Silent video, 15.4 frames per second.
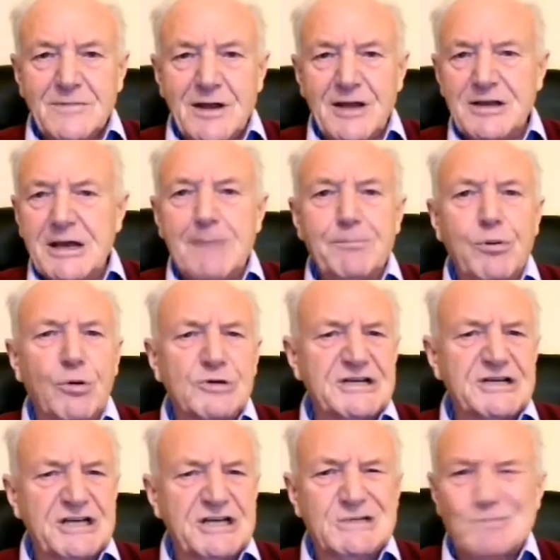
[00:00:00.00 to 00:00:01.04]
And yet Paul
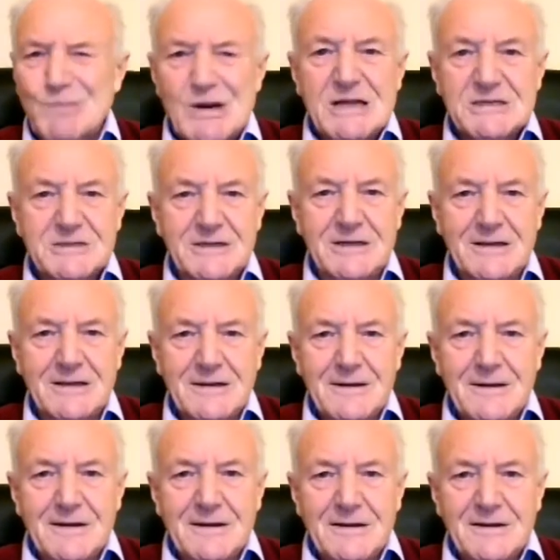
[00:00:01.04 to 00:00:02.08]
says expressly,
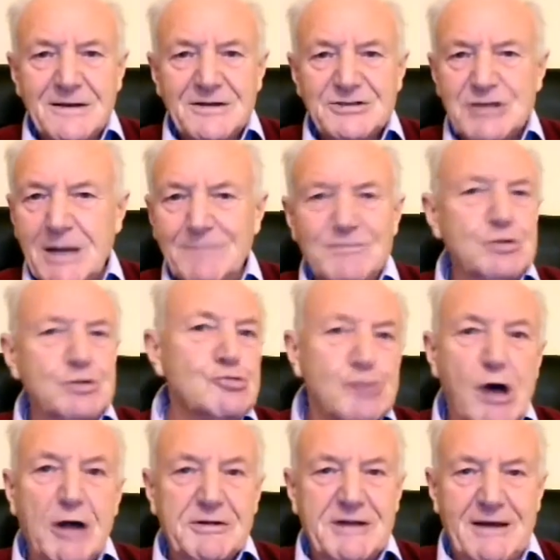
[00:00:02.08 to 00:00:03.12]
some do
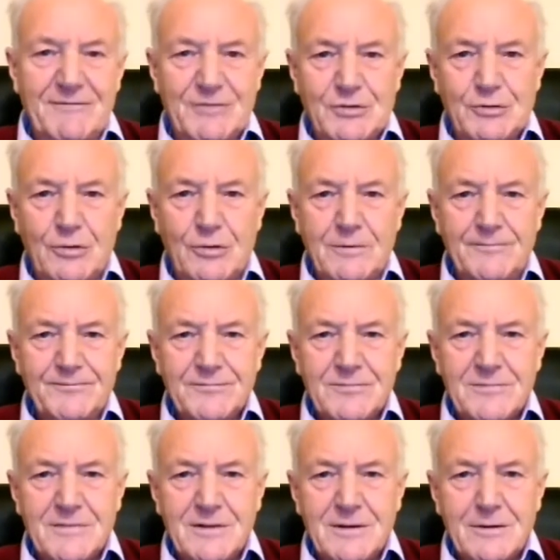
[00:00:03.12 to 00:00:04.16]
not have the law,
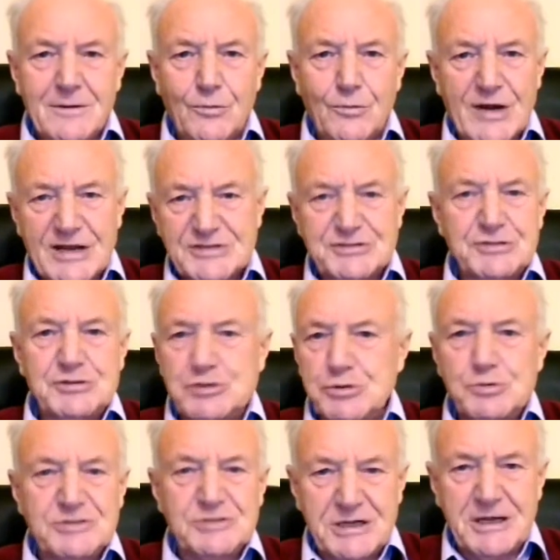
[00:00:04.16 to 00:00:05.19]
whereas the
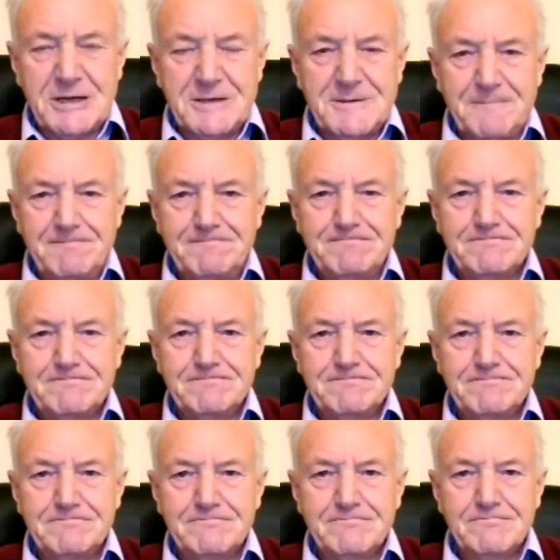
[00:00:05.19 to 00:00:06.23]
Jews did.
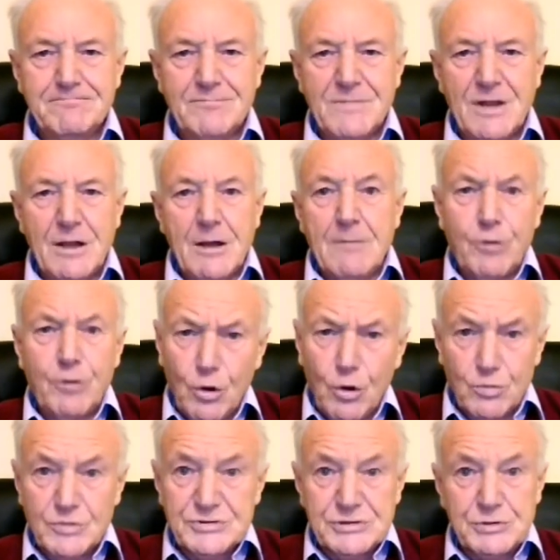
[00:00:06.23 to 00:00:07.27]

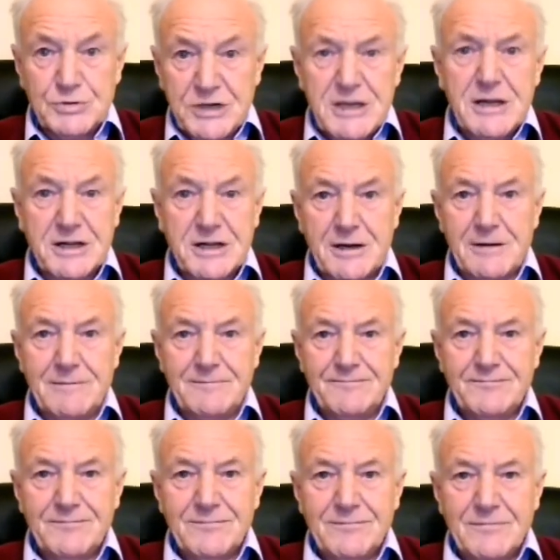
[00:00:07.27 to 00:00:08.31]
Paul was unique here.
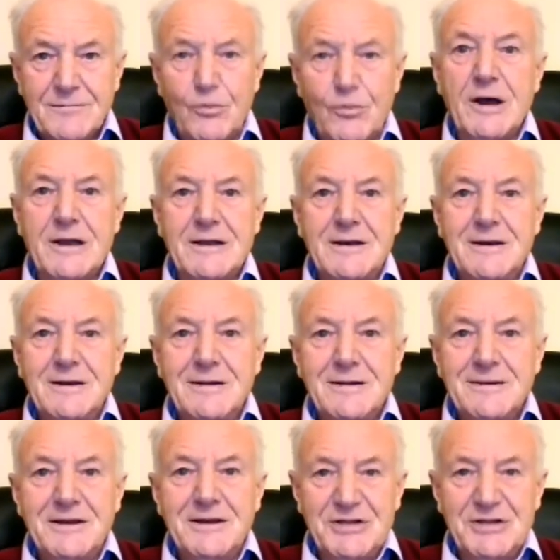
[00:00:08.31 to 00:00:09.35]
Why?
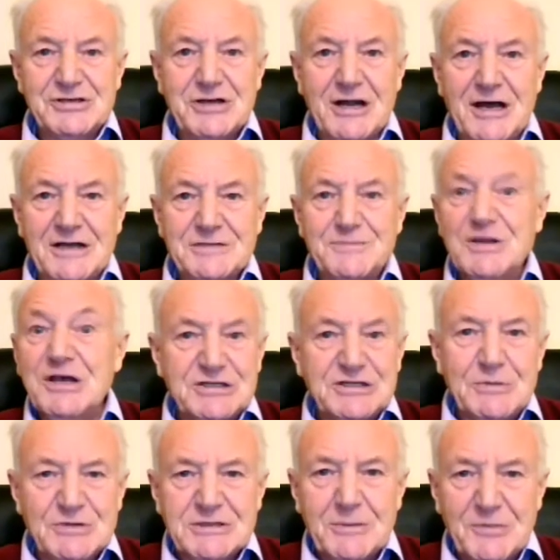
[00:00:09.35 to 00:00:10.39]
In this class. Because
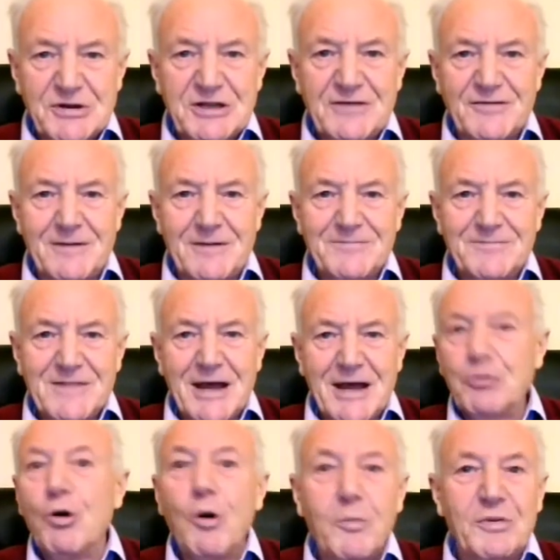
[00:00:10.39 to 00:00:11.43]
he was a believer. And
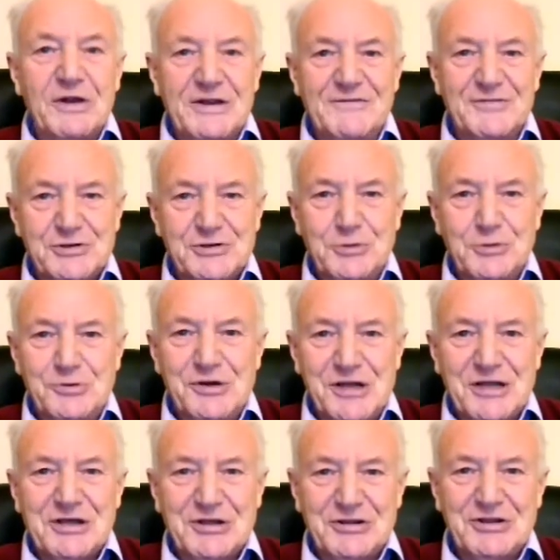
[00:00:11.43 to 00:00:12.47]
all believers are
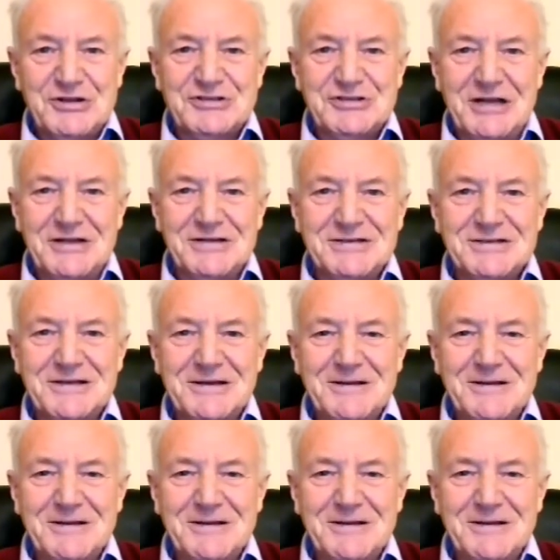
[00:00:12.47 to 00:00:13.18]
unique in this sense.